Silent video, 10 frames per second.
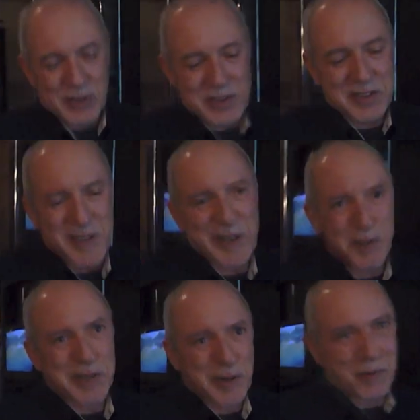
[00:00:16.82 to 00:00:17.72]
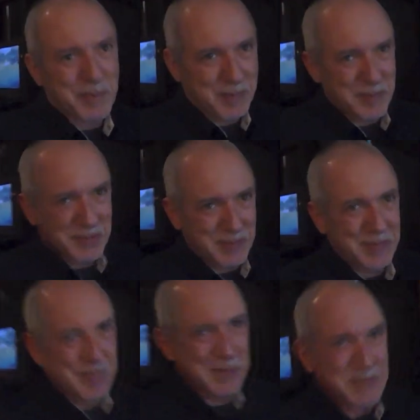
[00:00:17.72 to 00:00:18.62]
Please give us a
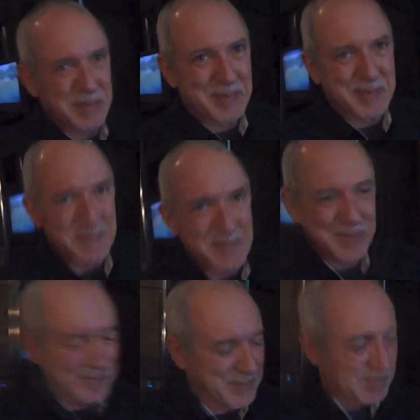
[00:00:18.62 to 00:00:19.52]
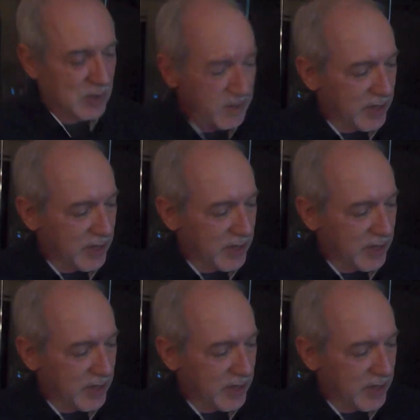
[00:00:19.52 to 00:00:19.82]
little tour of your amplifier.